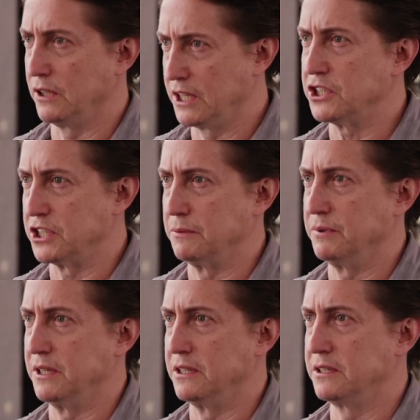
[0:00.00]

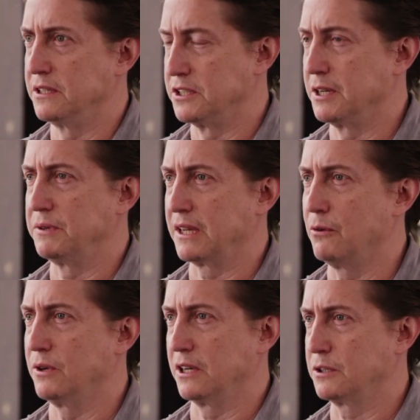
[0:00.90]
relationship is something
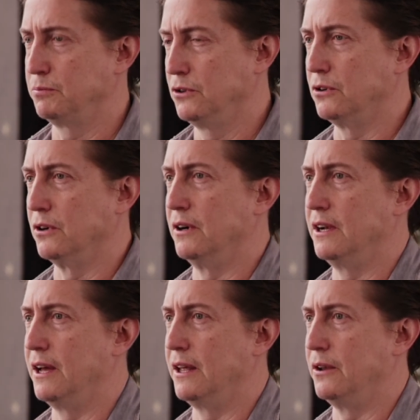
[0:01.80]
I want to explore,
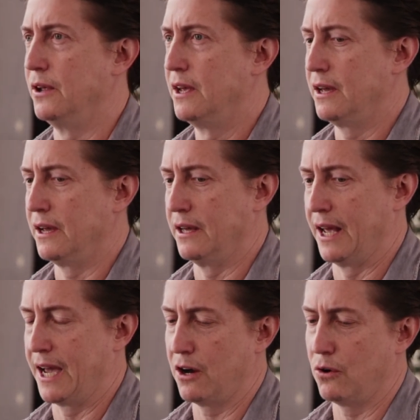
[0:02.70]
and
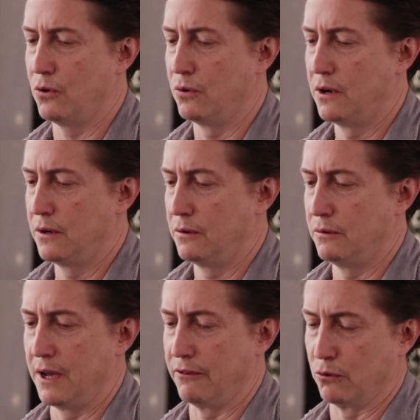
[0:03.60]
how
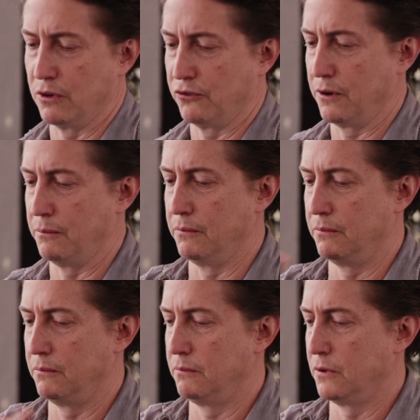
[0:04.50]
everyone
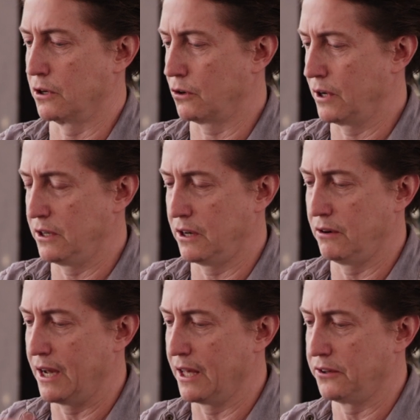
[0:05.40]
from her
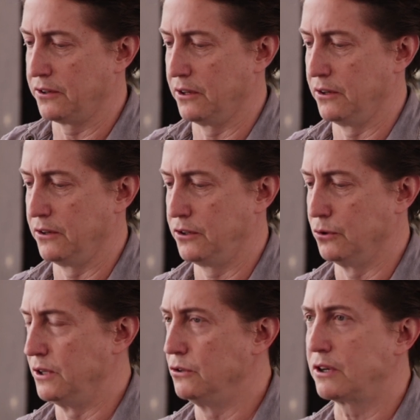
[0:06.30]
granddaughter Allison
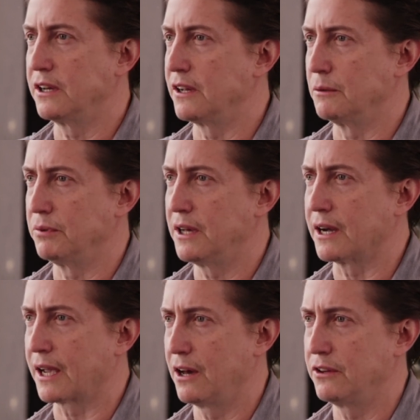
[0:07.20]
to a new kid on the
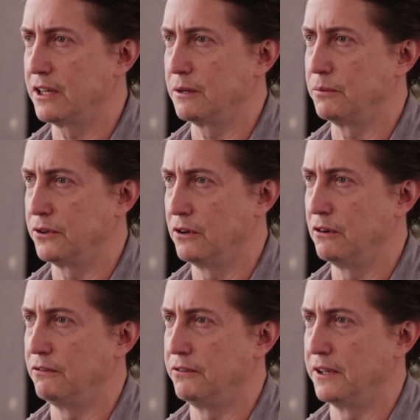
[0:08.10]
block, how they
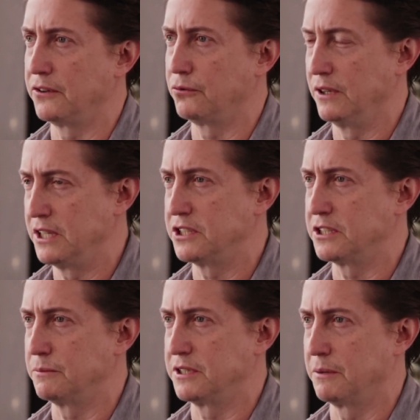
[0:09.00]
observe this
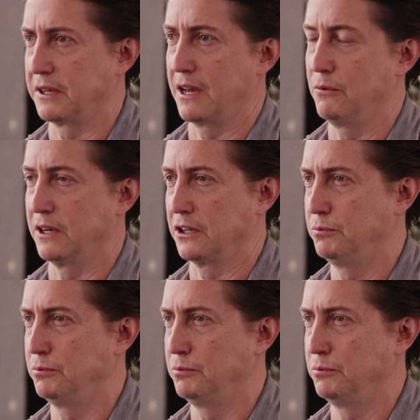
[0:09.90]
relationship is something I want to